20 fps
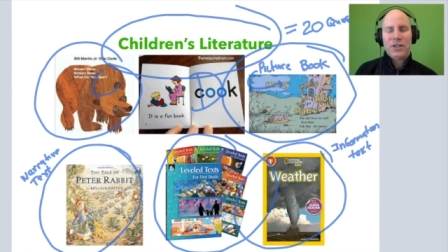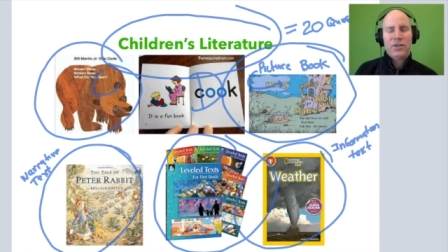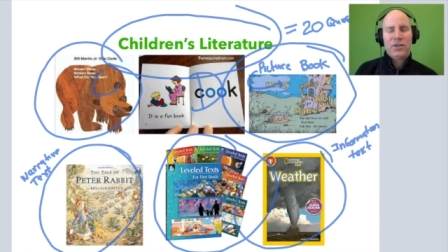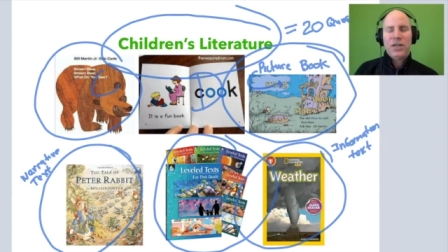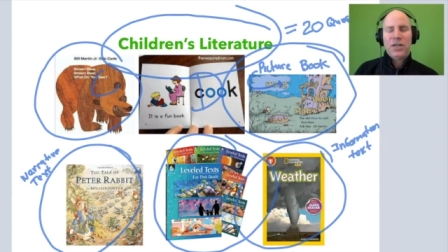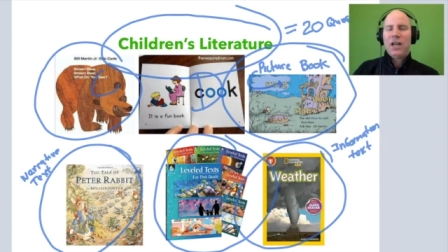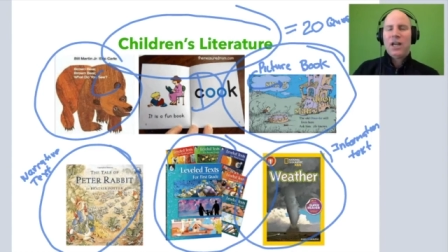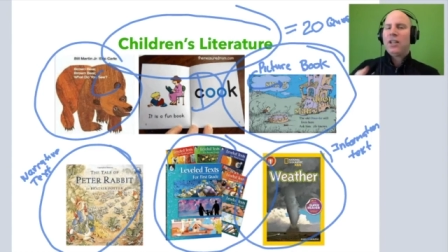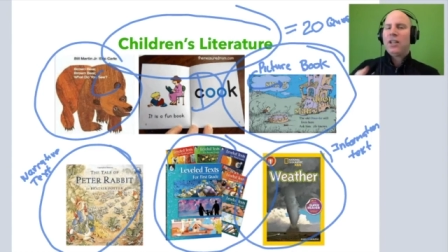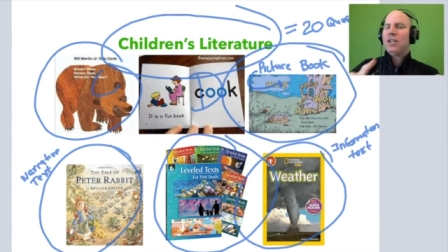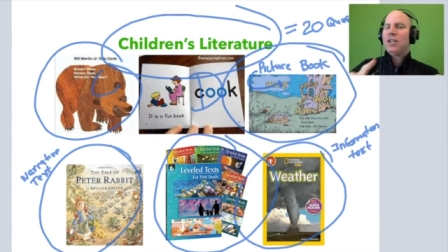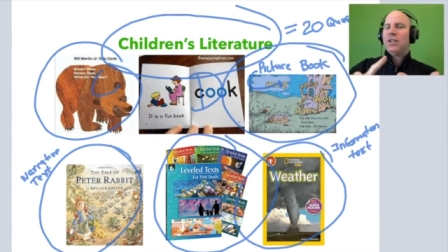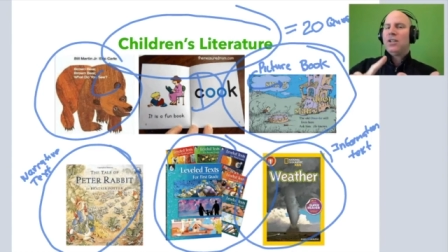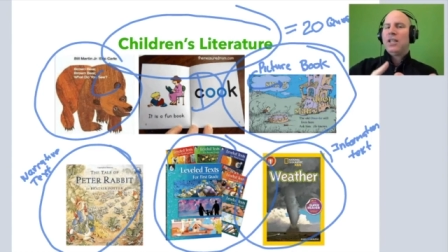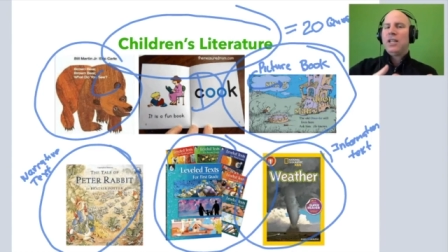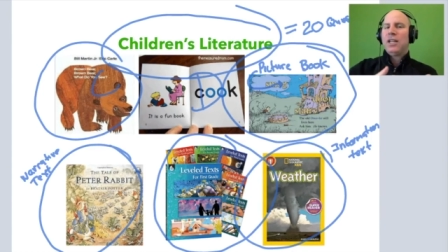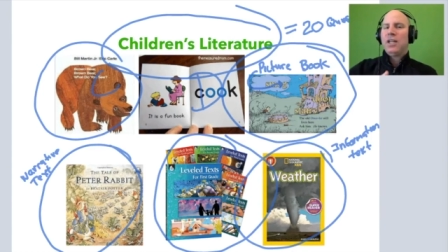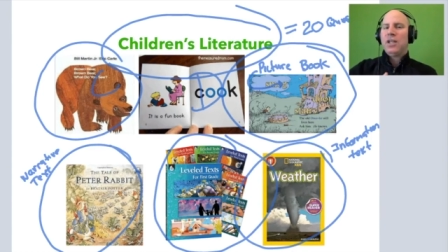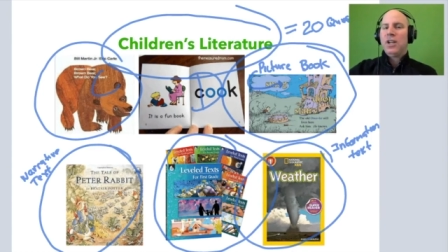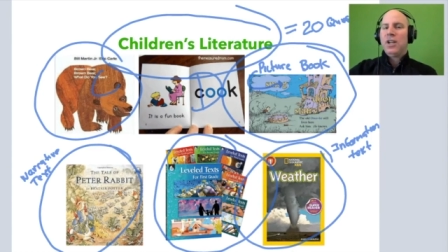So not only do you
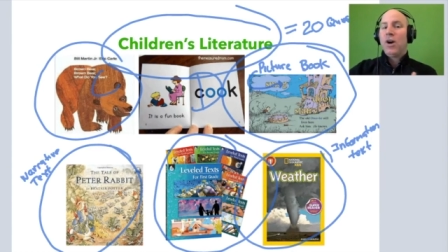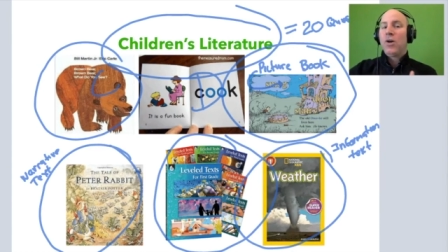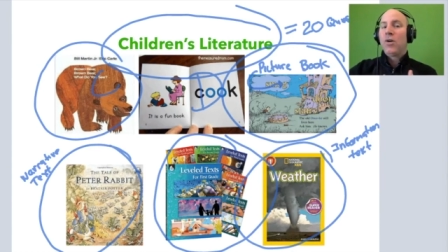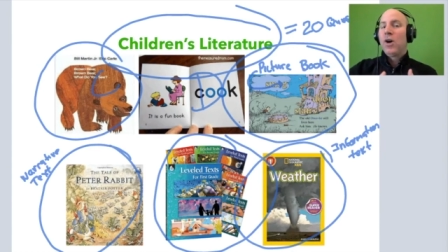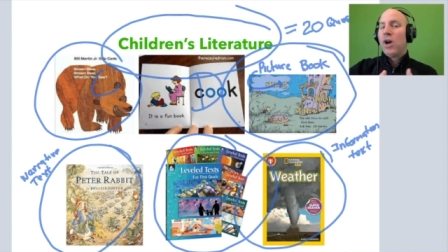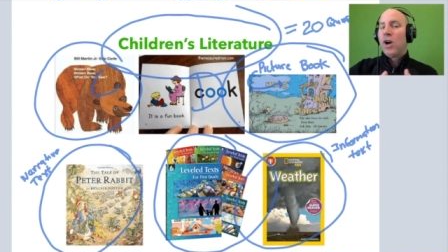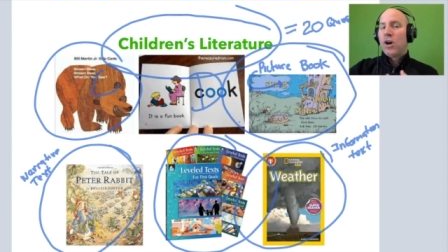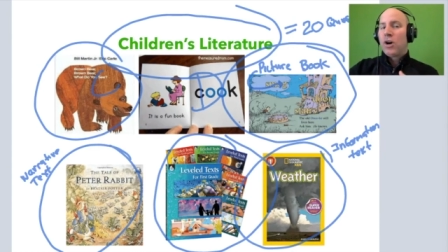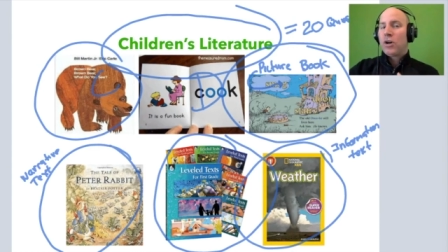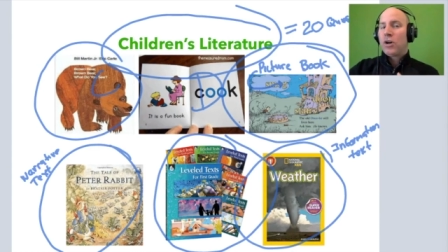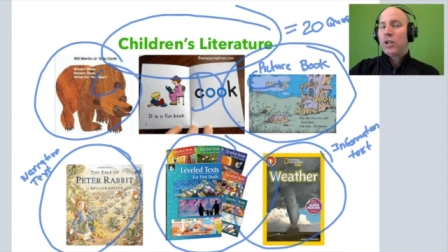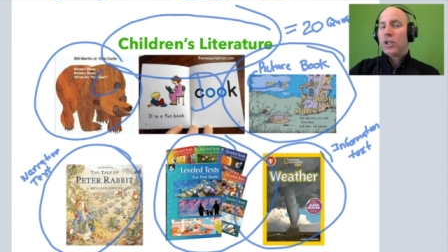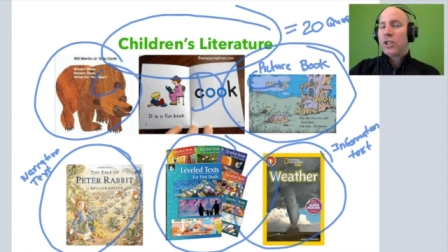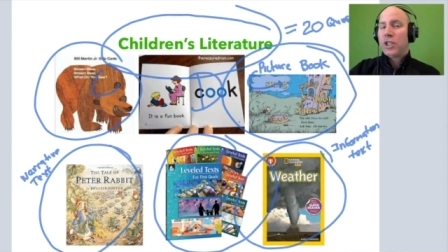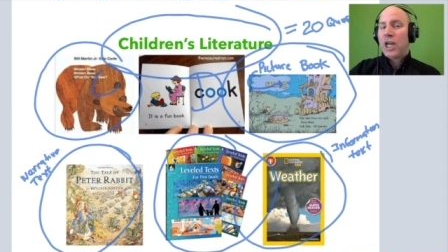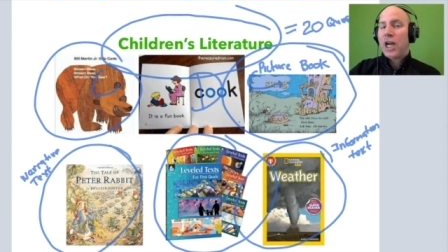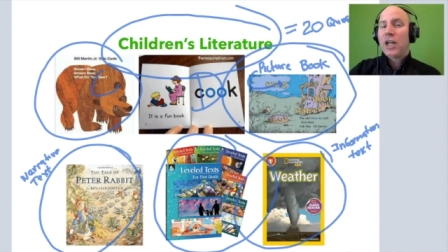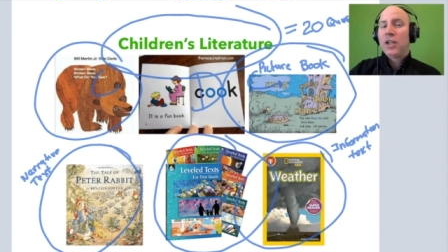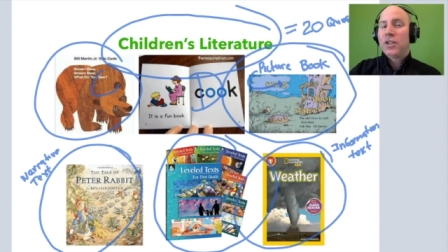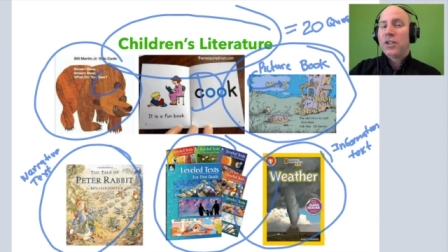need to know early
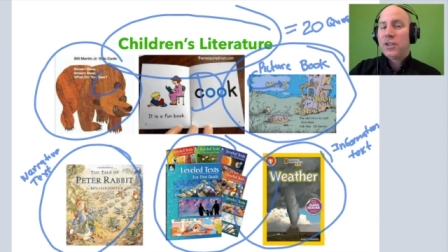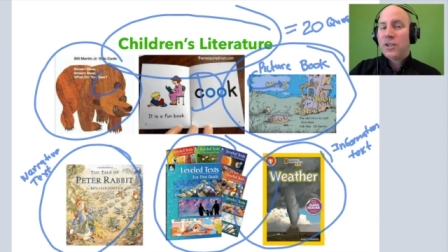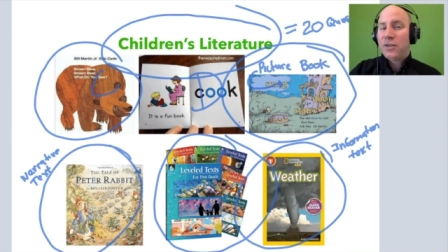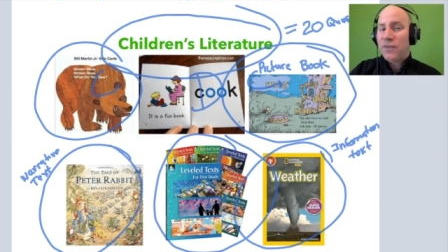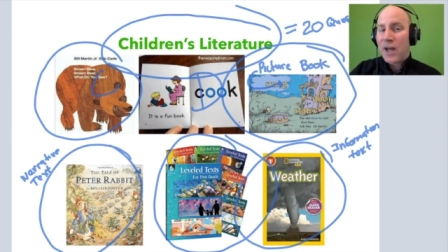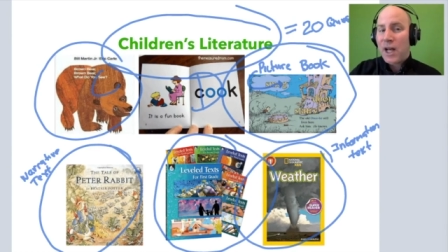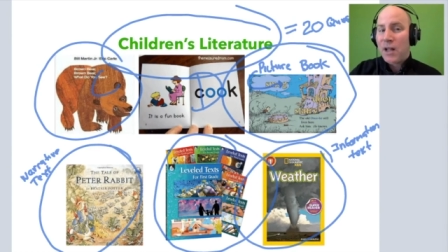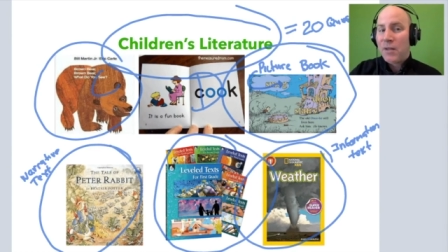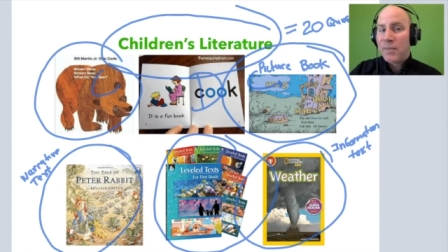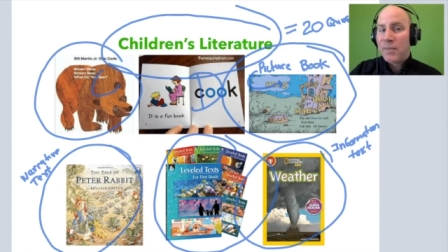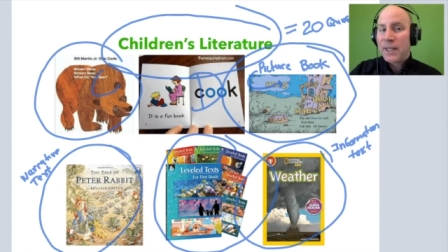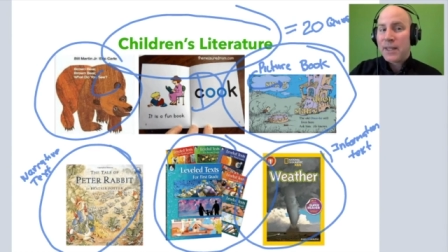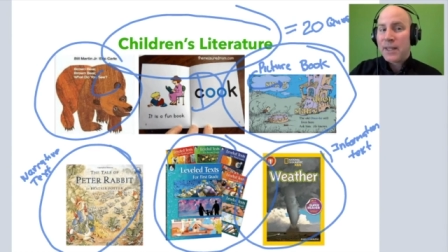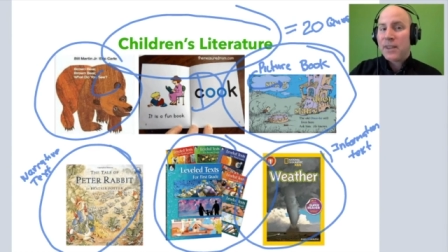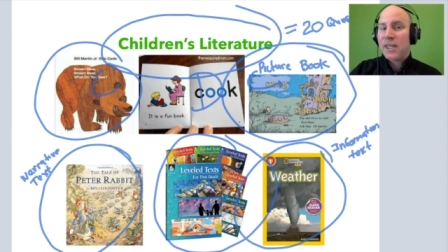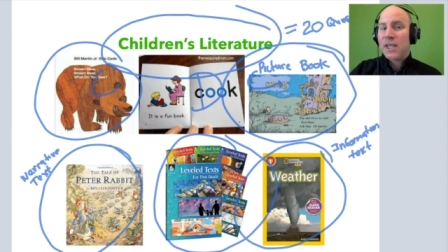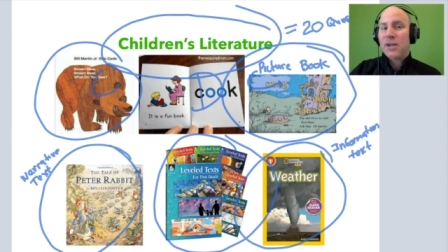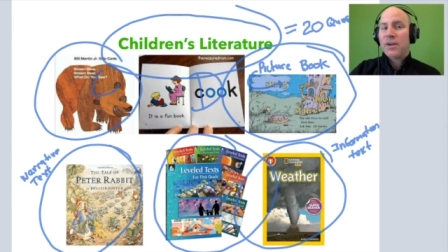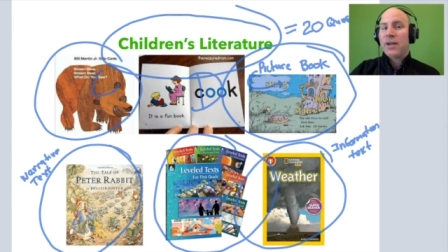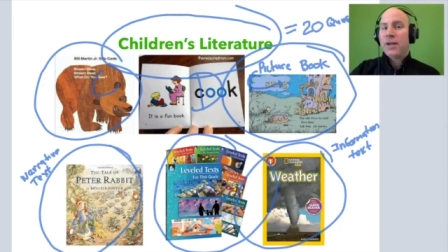childhood development
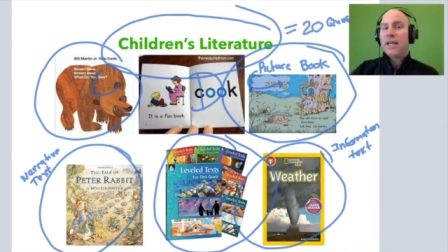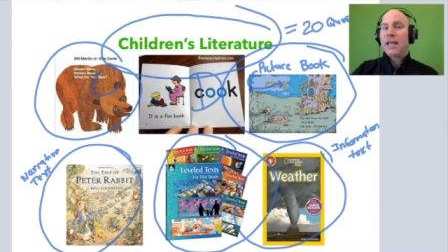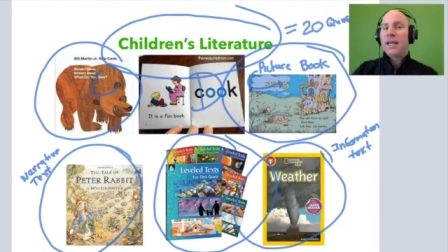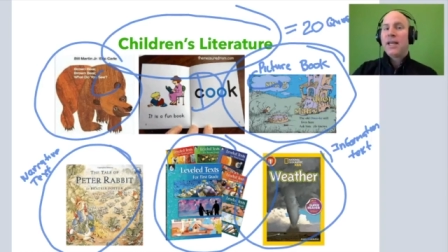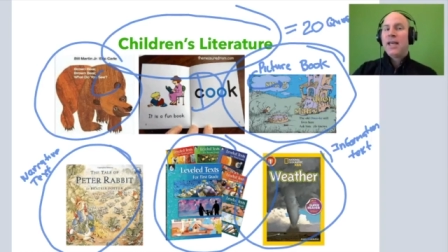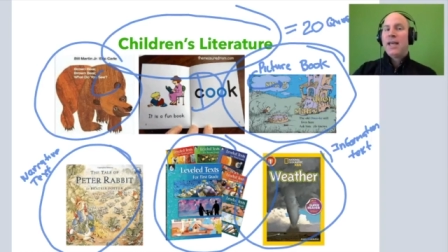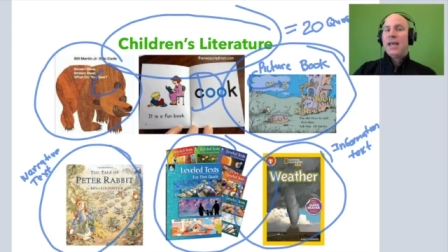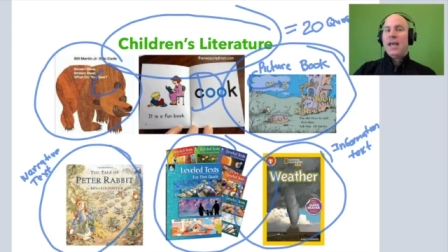theory